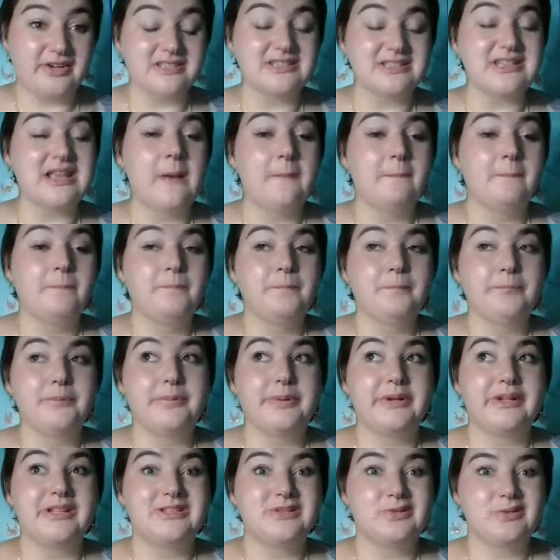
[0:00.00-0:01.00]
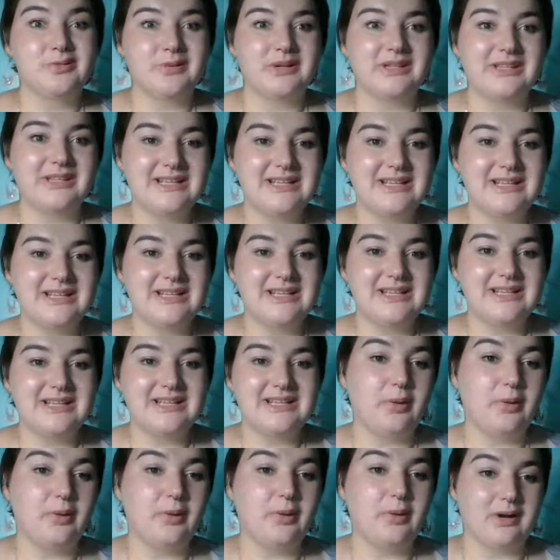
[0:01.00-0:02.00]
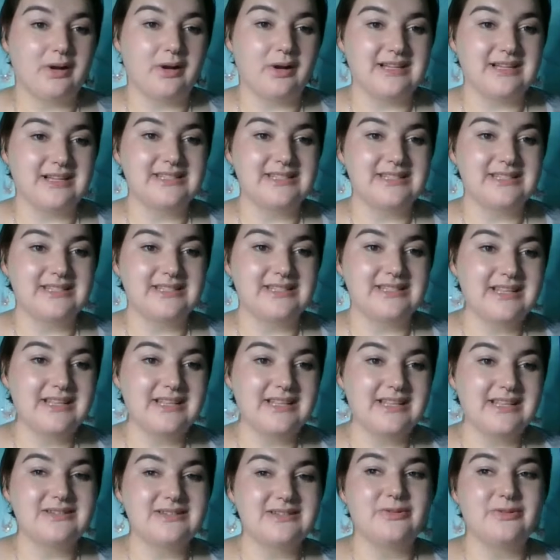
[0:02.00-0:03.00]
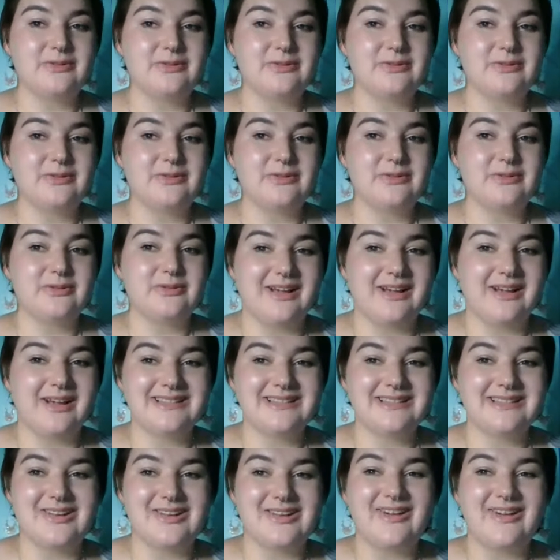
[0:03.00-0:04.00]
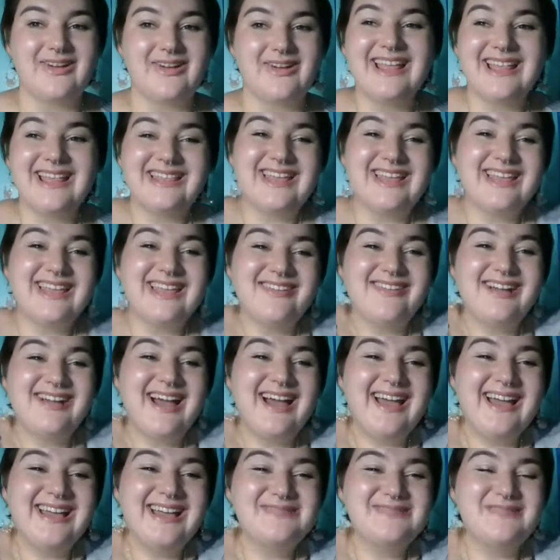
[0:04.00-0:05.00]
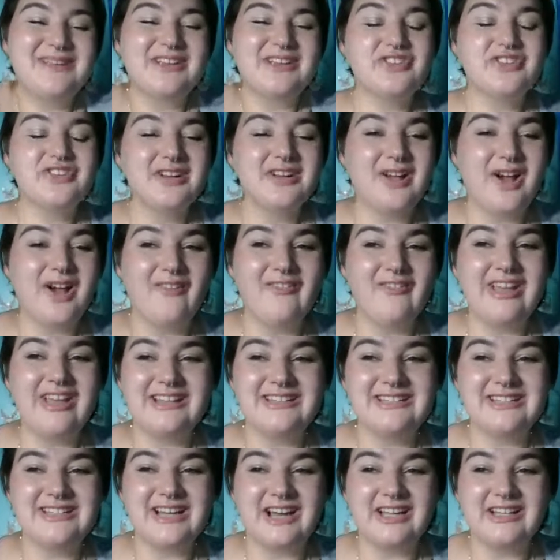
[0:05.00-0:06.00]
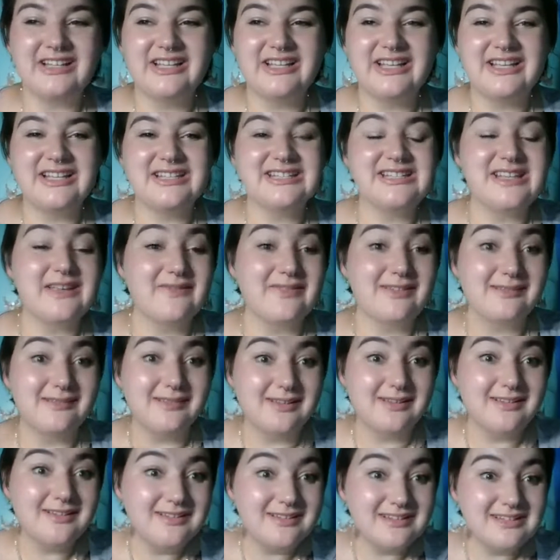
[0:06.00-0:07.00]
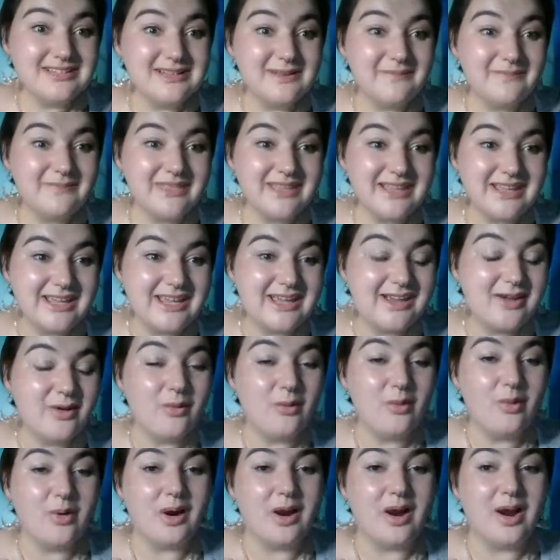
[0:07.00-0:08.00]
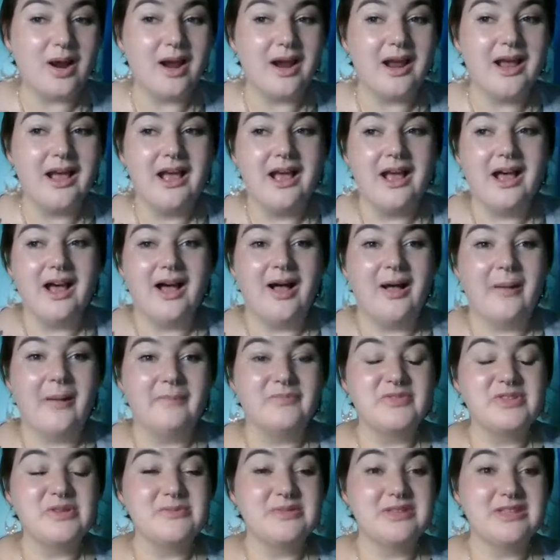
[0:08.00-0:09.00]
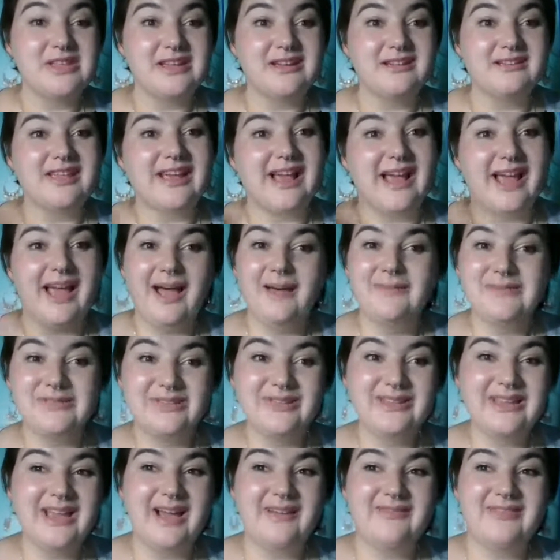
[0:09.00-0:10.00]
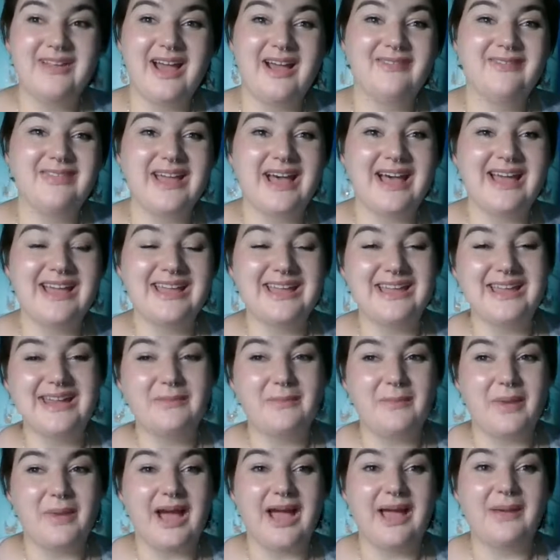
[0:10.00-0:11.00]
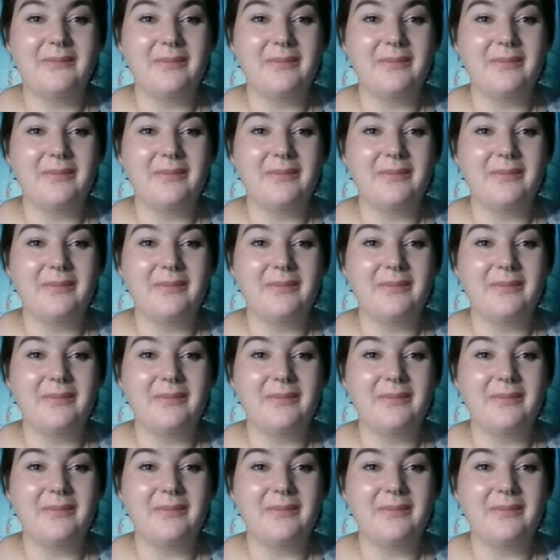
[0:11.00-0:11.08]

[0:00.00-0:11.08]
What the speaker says: but it's a really simple process to put it on. So thank you guys. Make sure to comment and tell us if you learned something or something that you're like, I absolutely have to have that in my bathroom.